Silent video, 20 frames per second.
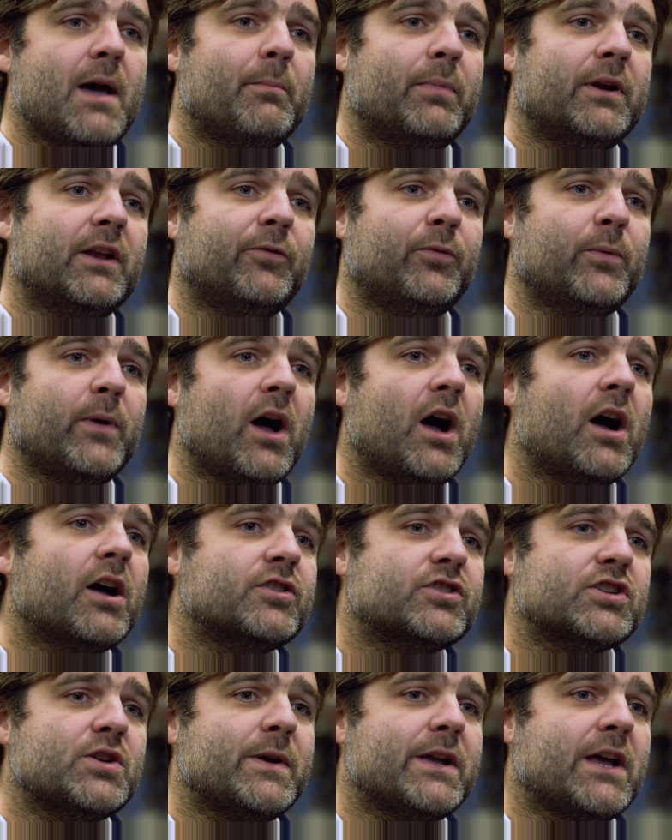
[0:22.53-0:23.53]
but if we
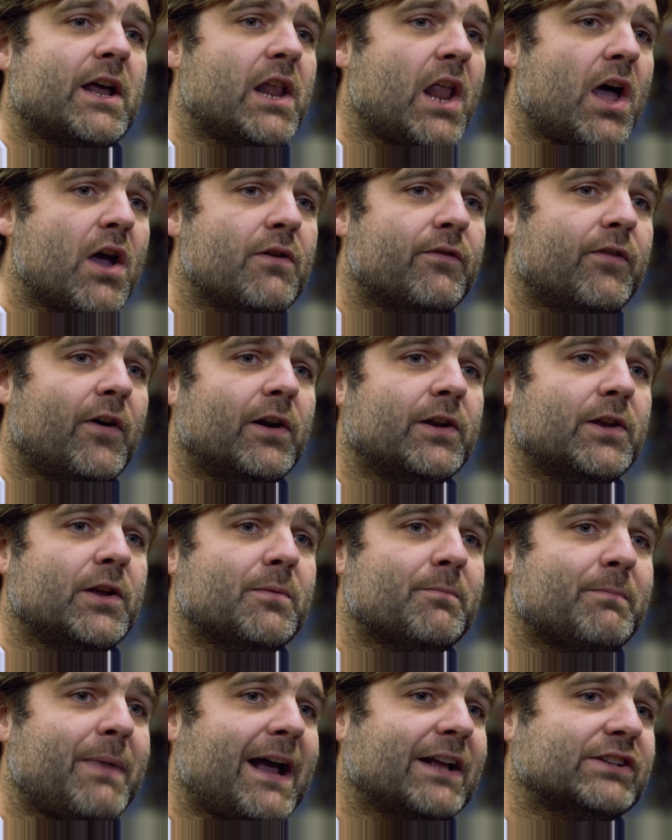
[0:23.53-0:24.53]
are doing a low
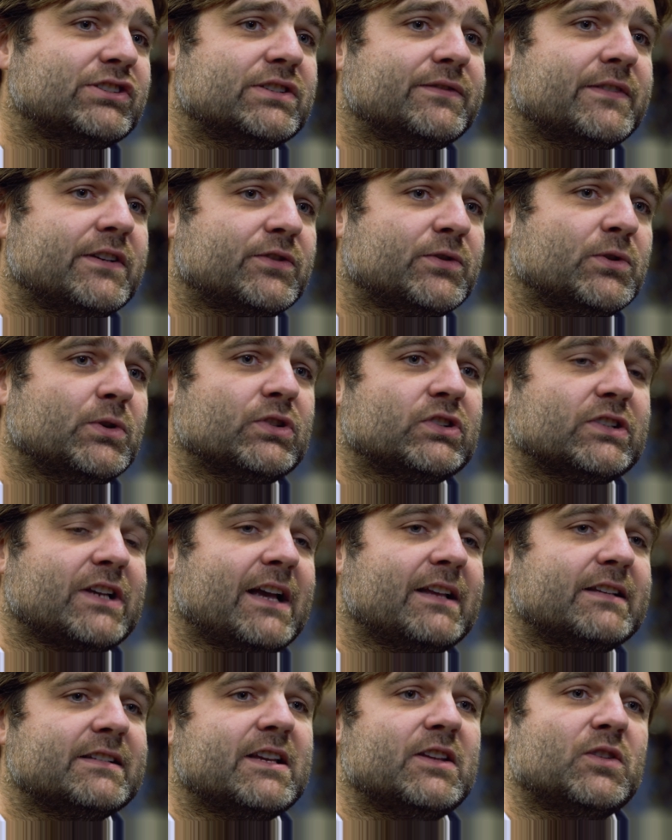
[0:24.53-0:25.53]
volume batch of exhaust
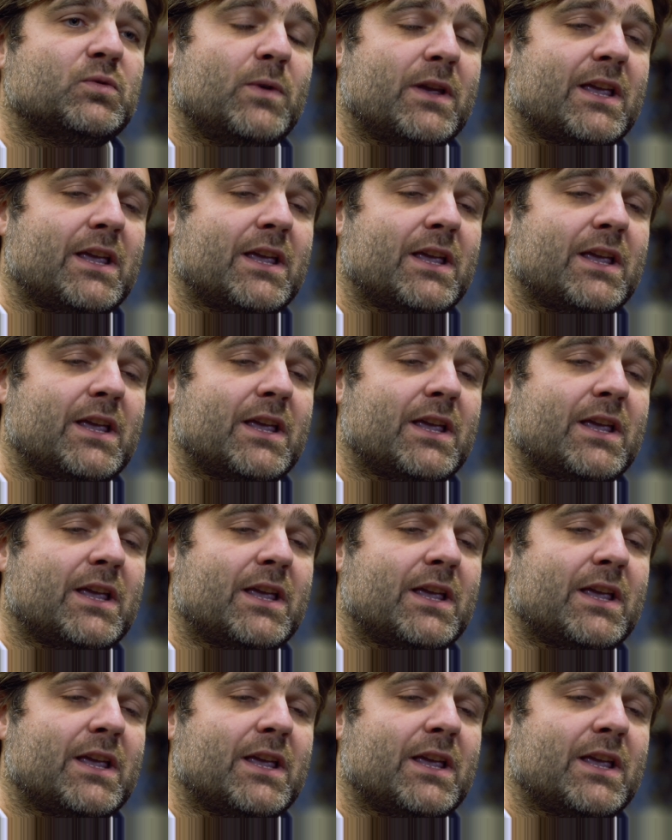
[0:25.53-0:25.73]
gaskets,